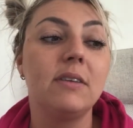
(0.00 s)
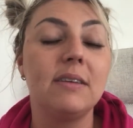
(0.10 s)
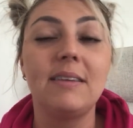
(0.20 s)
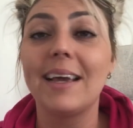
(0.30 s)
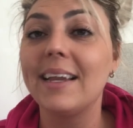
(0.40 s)

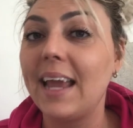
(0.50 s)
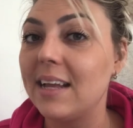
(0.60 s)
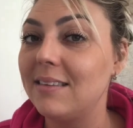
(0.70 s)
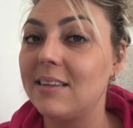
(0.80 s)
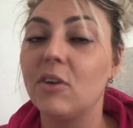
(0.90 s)

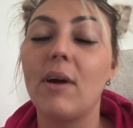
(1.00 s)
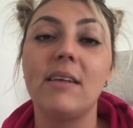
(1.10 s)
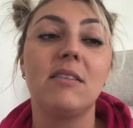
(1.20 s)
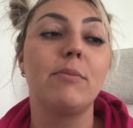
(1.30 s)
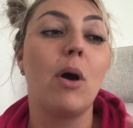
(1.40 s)
secondhand
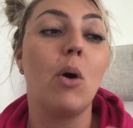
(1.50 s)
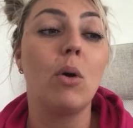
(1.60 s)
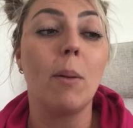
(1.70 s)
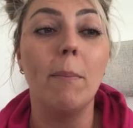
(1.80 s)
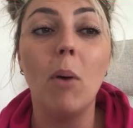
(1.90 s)
cigarette
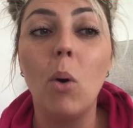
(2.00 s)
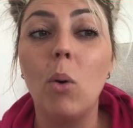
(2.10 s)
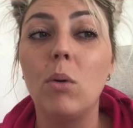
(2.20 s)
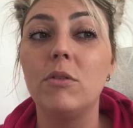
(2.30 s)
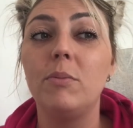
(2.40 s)
smoke,
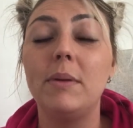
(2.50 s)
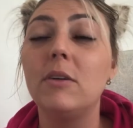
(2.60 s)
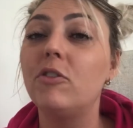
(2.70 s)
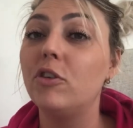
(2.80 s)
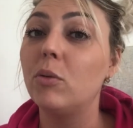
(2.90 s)
mold,
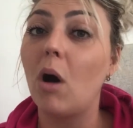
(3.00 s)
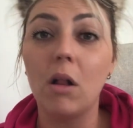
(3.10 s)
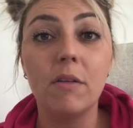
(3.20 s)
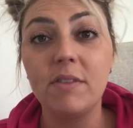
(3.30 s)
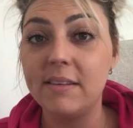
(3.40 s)
mildew,
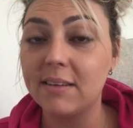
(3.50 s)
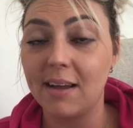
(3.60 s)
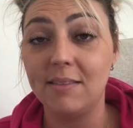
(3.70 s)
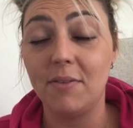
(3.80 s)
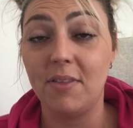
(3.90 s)
all of these
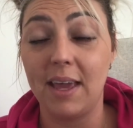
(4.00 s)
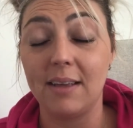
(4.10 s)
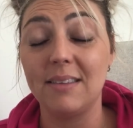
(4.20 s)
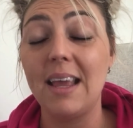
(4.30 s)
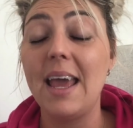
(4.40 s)
kinds of things.